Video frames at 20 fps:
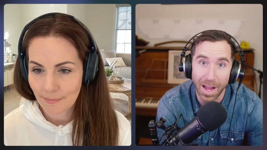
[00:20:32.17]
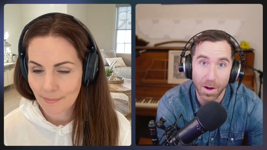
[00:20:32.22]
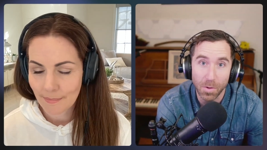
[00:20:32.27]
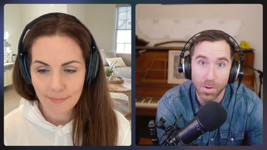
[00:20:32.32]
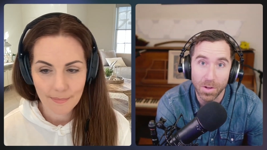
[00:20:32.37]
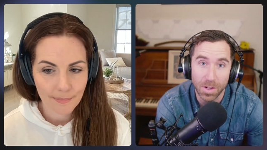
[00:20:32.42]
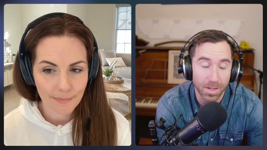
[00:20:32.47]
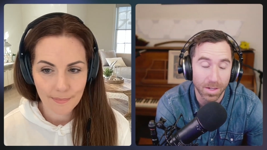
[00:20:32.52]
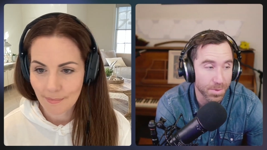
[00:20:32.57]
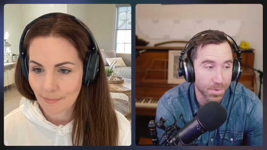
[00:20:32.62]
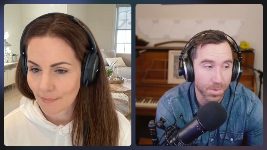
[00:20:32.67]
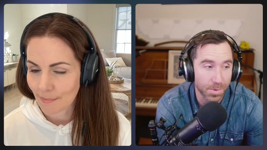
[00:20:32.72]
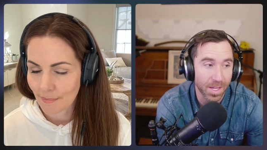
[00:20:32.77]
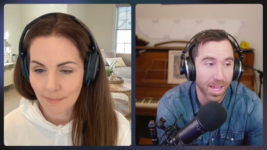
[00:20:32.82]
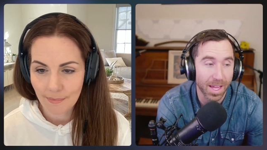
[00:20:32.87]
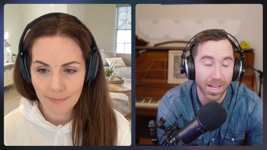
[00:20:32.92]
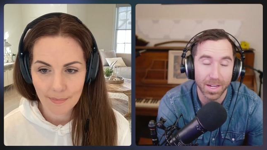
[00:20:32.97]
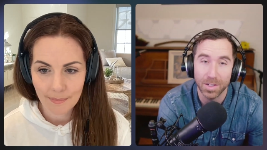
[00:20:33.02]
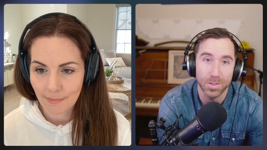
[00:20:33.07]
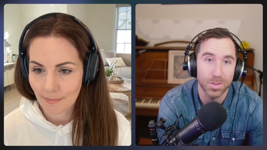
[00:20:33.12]
Speaker 1: outcomes. We
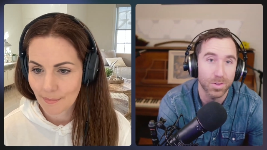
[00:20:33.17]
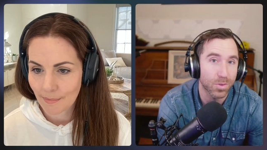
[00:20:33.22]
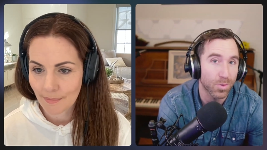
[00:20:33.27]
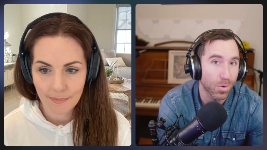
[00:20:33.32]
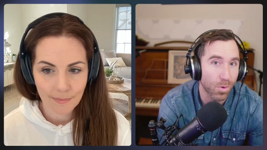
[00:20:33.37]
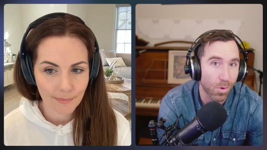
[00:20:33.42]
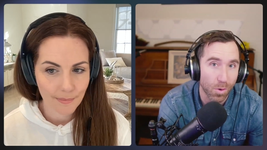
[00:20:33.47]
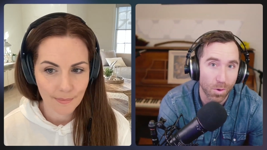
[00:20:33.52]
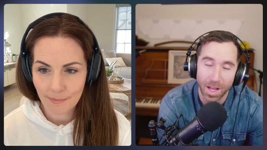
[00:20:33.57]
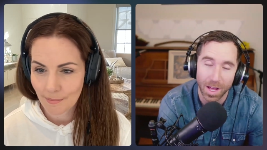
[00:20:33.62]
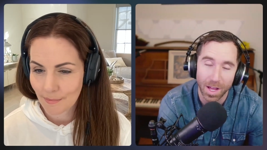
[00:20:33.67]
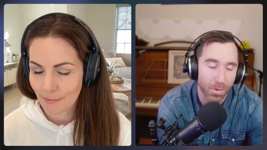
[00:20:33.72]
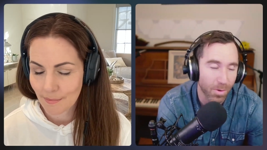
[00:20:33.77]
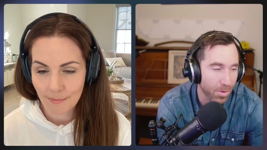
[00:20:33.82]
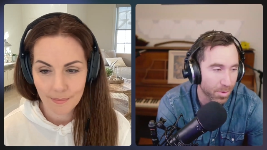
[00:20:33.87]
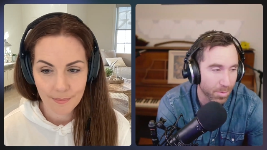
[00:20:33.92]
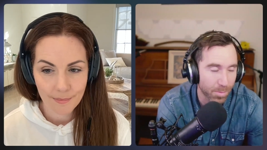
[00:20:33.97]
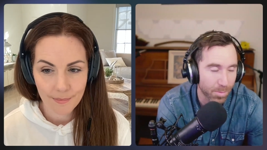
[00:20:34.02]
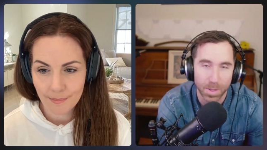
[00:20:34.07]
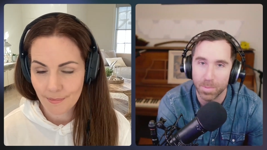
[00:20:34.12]
can't control how
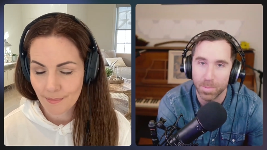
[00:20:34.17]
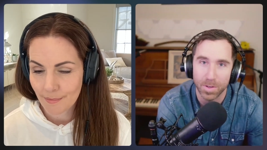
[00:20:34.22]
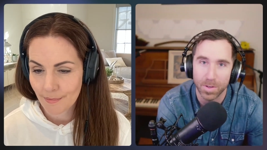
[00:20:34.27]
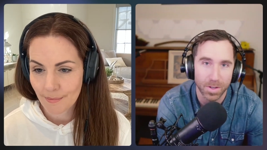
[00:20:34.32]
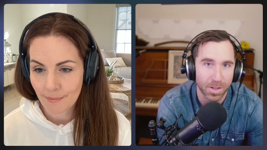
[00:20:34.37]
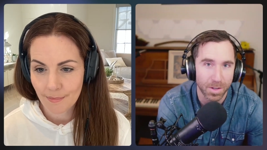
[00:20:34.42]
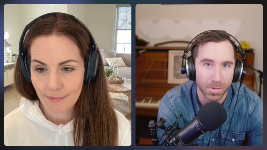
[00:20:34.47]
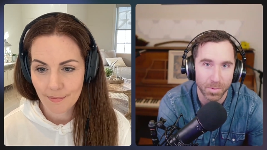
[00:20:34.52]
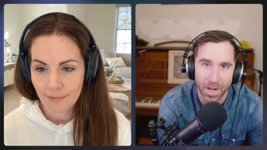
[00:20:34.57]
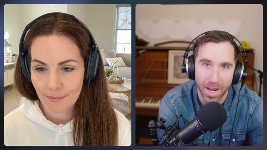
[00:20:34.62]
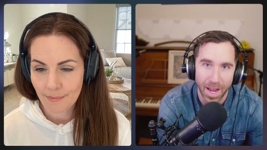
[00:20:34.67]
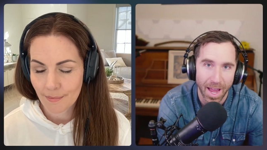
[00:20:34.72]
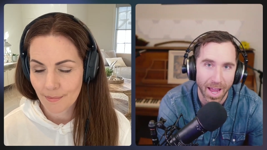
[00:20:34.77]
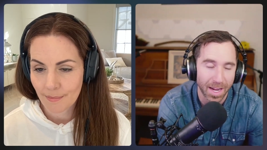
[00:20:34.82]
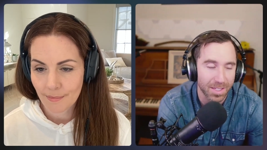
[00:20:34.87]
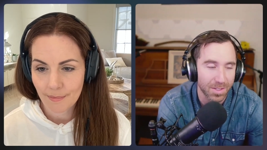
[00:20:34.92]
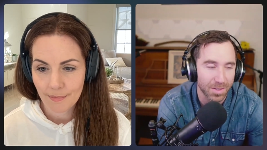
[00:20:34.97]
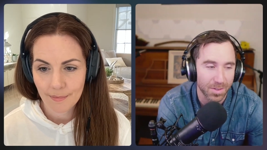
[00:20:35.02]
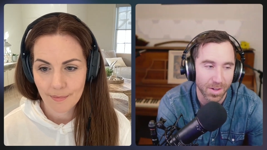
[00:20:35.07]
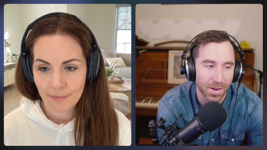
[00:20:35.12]
other people are going to
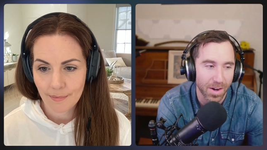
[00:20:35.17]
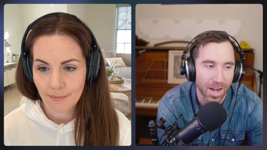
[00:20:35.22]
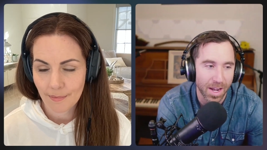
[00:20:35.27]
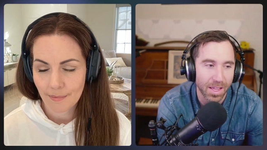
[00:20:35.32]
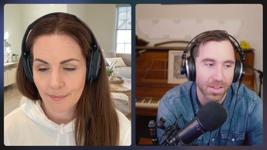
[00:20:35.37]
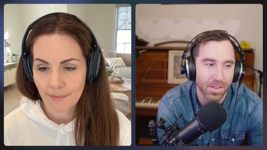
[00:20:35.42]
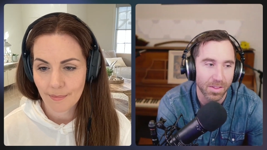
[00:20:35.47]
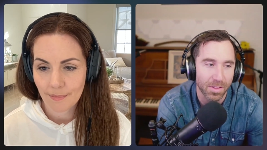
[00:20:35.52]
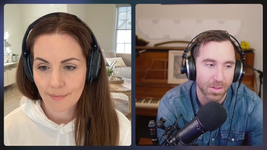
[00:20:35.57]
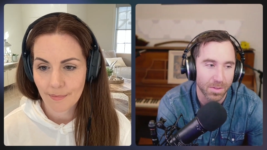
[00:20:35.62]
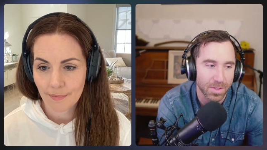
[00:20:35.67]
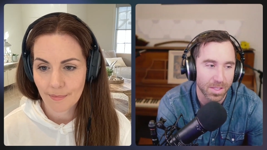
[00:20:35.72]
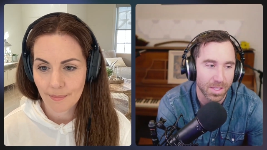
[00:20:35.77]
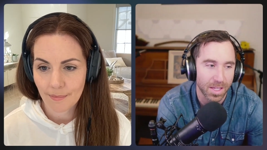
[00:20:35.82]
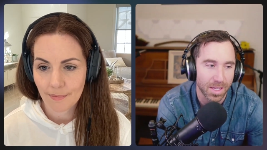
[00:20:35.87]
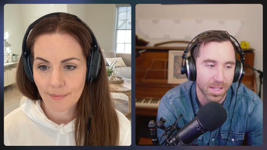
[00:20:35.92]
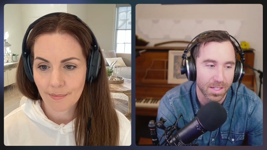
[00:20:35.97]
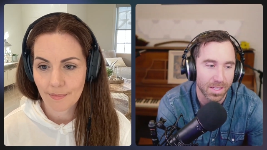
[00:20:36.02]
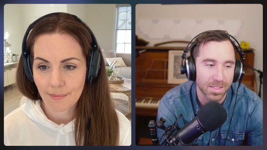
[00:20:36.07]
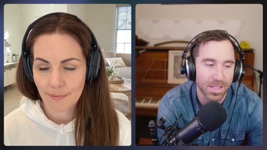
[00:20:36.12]
react or, or, any of those
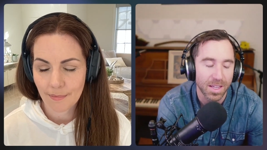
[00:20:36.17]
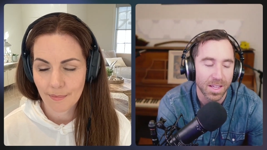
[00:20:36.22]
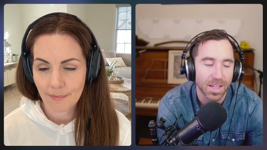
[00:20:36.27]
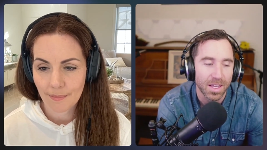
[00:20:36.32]
things.